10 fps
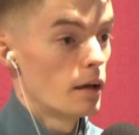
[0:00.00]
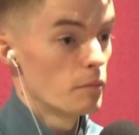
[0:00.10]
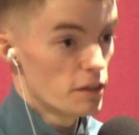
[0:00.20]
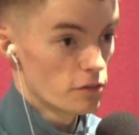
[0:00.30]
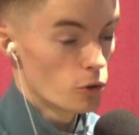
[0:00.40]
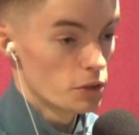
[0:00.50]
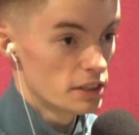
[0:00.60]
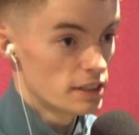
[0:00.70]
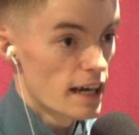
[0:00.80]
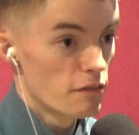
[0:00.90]
Even though he
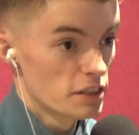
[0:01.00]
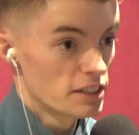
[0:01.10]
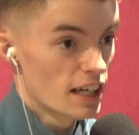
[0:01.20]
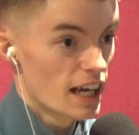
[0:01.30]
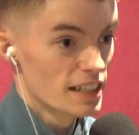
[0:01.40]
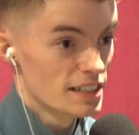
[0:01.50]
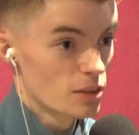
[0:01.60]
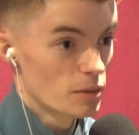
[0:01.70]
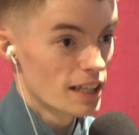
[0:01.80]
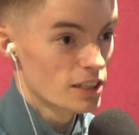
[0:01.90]
definitely still has
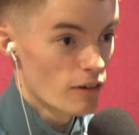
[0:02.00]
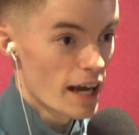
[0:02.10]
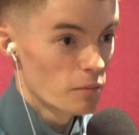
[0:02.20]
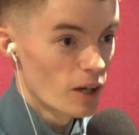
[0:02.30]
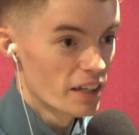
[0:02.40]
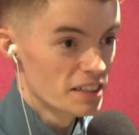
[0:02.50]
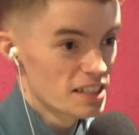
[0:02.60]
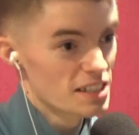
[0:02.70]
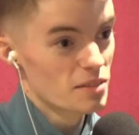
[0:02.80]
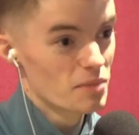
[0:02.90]
some of that Tyrannobol in the
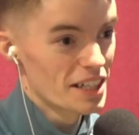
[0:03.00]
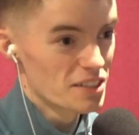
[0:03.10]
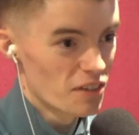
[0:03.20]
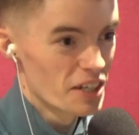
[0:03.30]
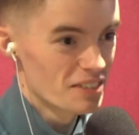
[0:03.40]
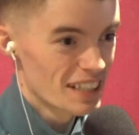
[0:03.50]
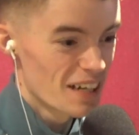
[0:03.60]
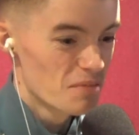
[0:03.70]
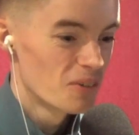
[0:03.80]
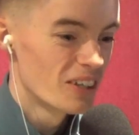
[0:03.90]
system, and he's fighting with
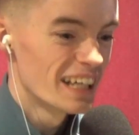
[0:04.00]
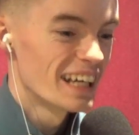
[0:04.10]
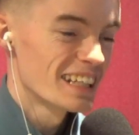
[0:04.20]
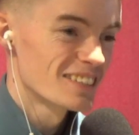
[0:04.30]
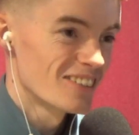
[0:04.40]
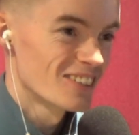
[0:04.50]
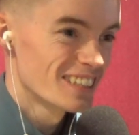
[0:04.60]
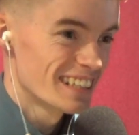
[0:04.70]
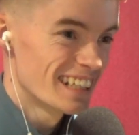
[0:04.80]
that. But yeah, that's for another day.